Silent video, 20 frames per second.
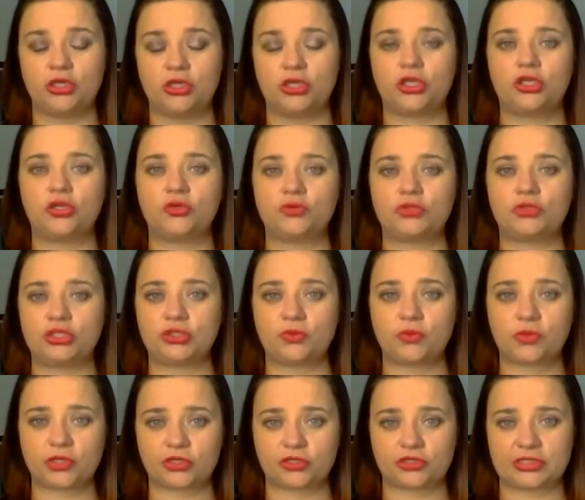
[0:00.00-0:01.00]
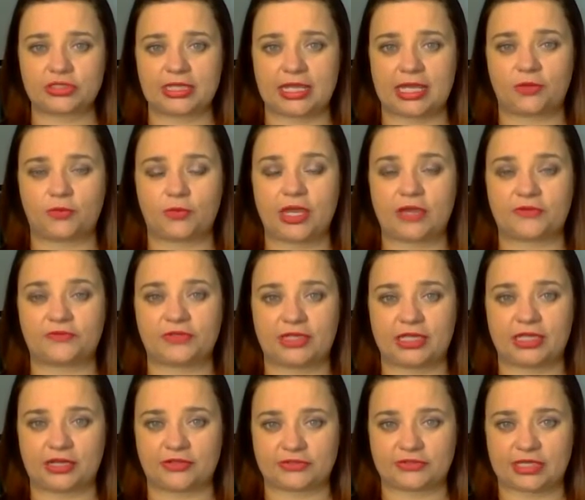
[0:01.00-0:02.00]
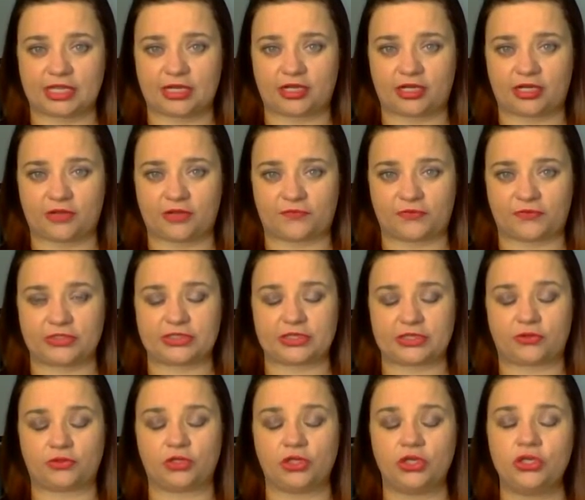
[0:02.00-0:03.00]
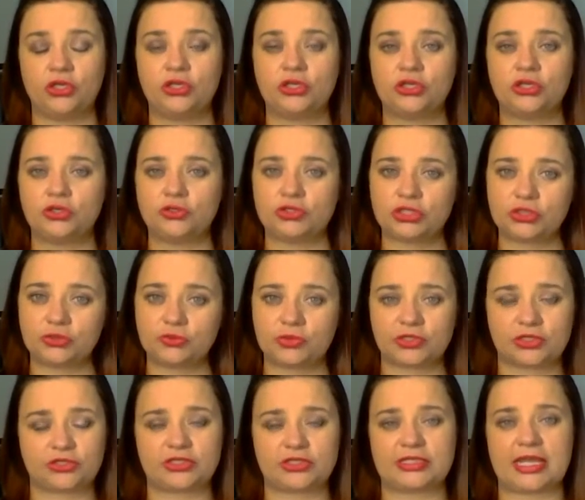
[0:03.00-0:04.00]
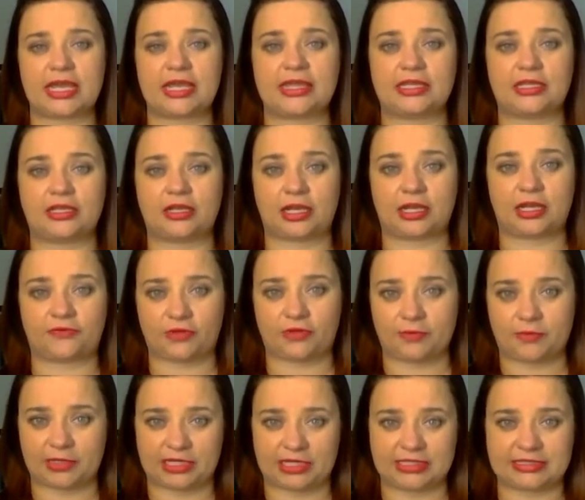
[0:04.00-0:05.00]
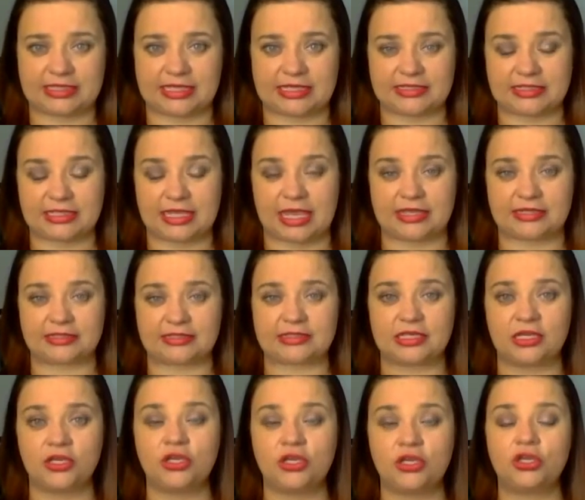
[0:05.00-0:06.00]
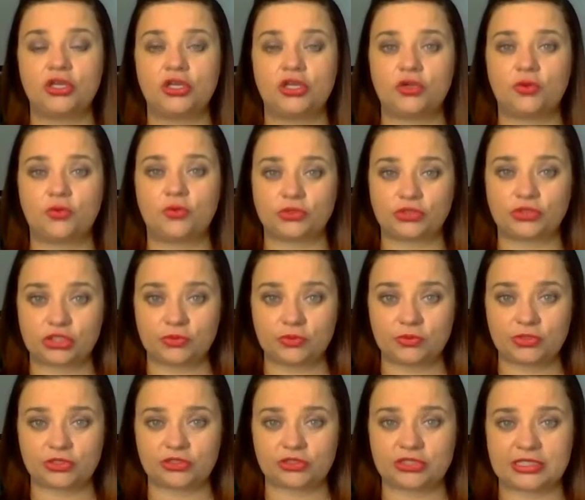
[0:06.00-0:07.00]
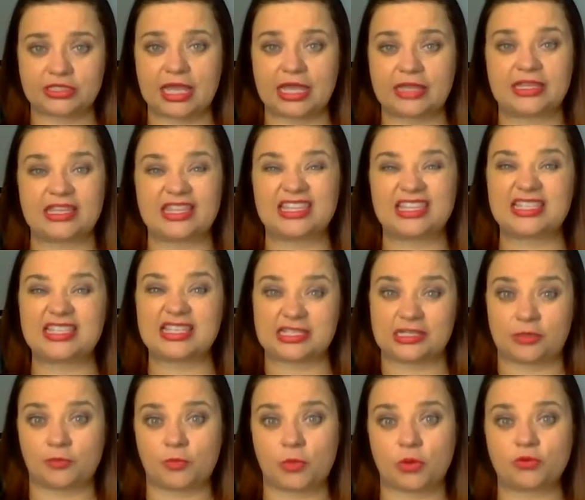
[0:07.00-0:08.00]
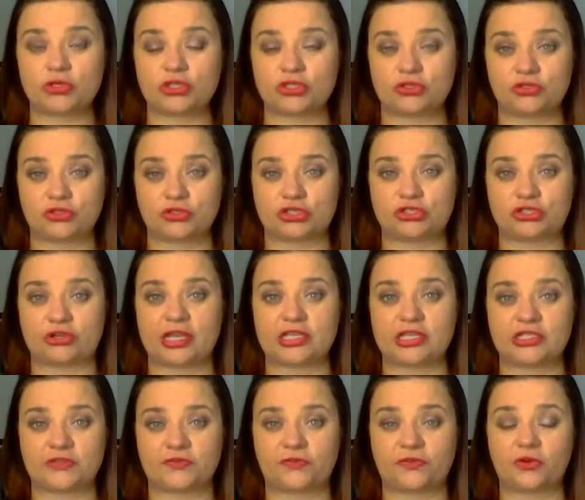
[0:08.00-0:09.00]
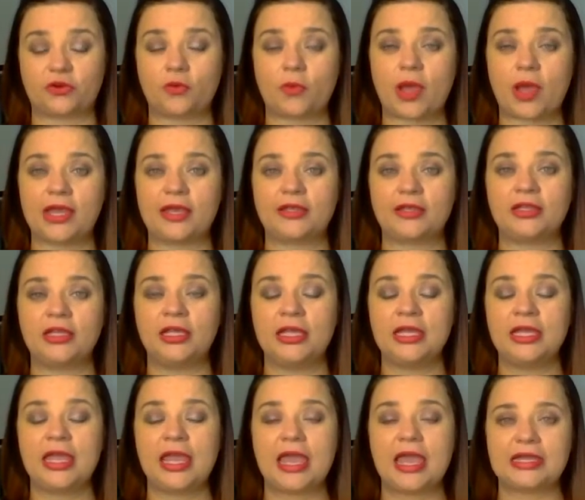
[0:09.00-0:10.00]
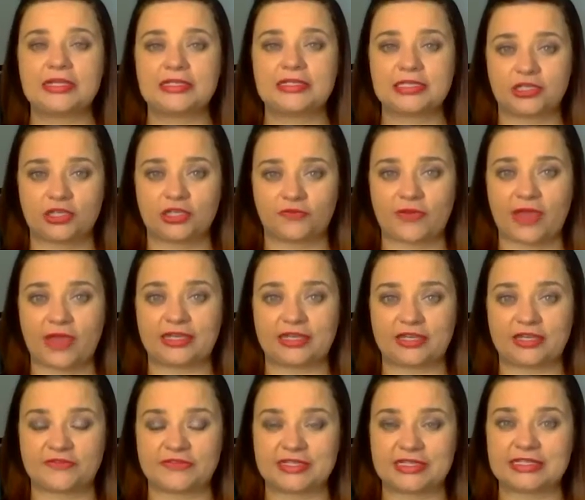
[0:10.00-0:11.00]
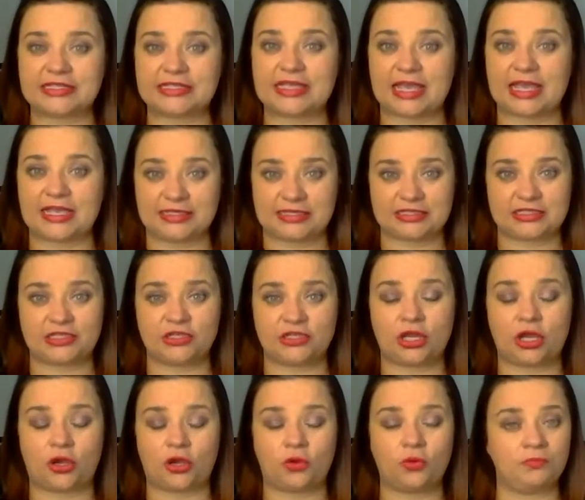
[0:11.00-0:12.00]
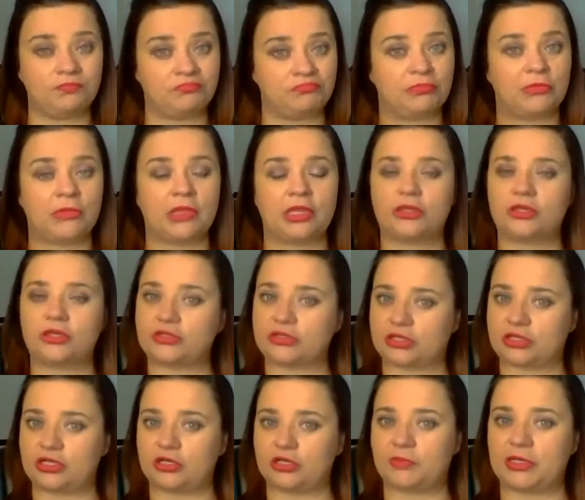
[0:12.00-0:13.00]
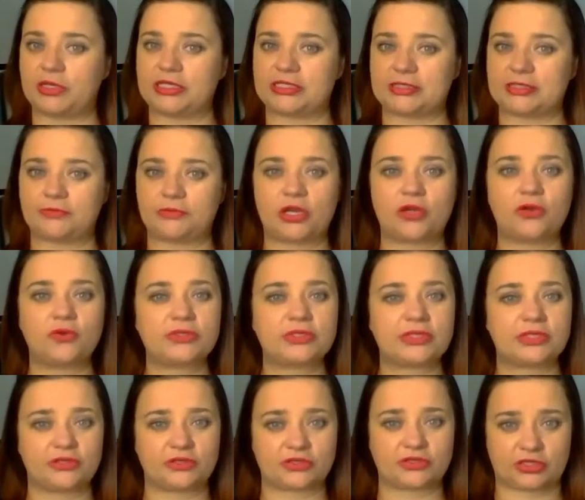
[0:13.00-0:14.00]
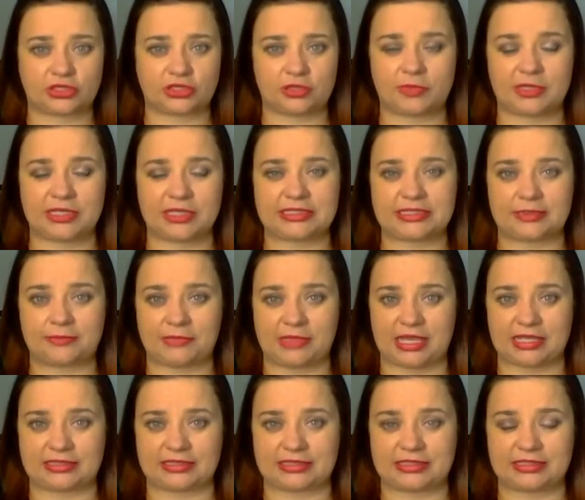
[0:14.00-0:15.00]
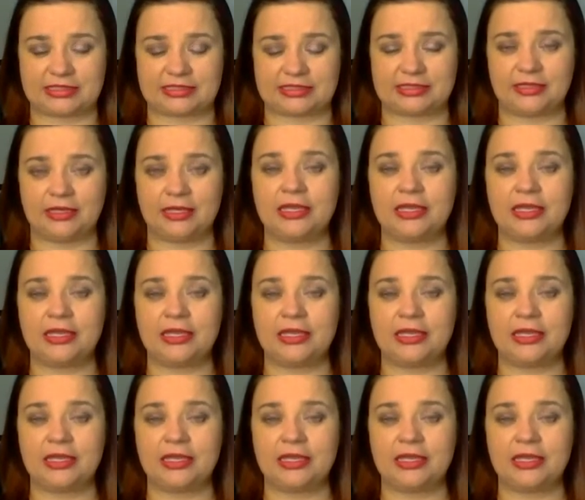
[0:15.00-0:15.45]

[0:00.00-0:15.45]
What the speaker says: You do understand we have to get outside our comfort zone. You do understand that not everybody says yes. You do understand that this is an emotional stretch for a while until you've had enough success to know there's going to be some no's and there's going to be some yeses.